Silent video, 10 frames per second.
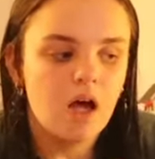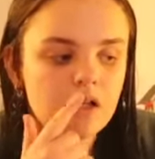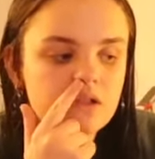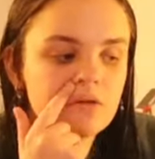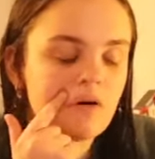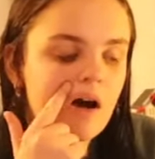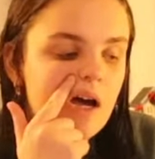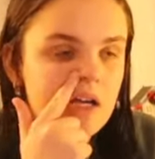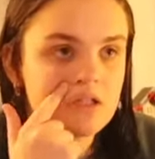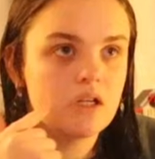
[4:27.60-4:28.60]
I'll see you
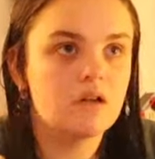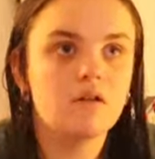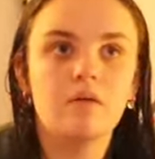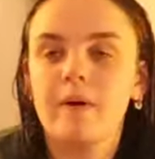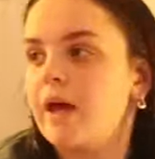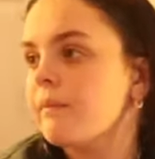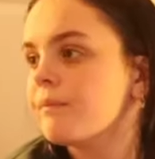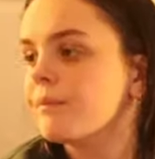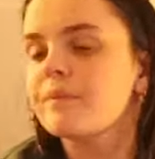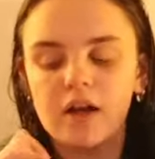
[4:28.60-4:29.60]
guys in a little bit.
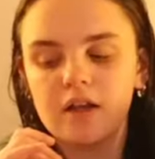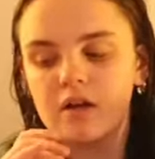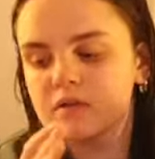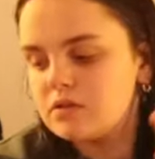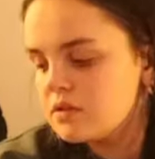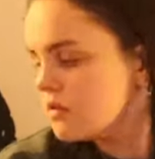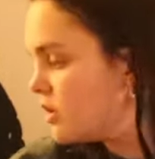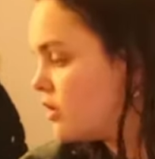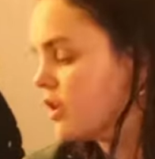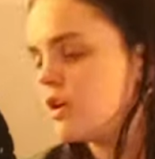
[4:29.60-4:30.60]
Adios,
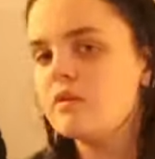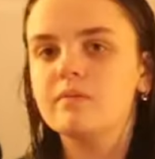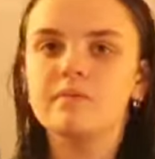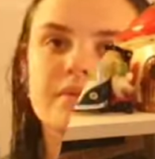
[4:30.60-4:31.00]
toodaloo.